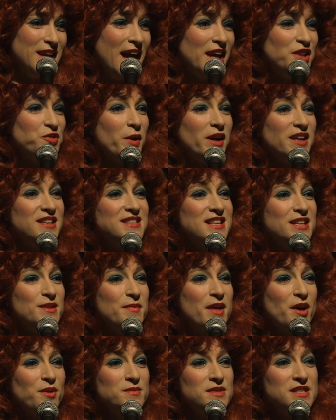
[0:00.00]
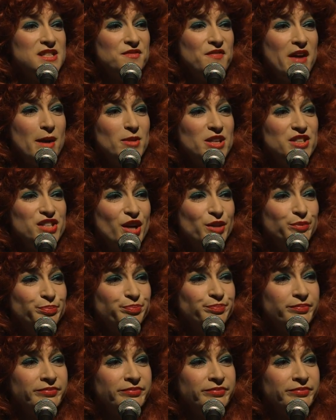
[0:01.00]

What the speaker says: Hands where I can see them though, this is a family show.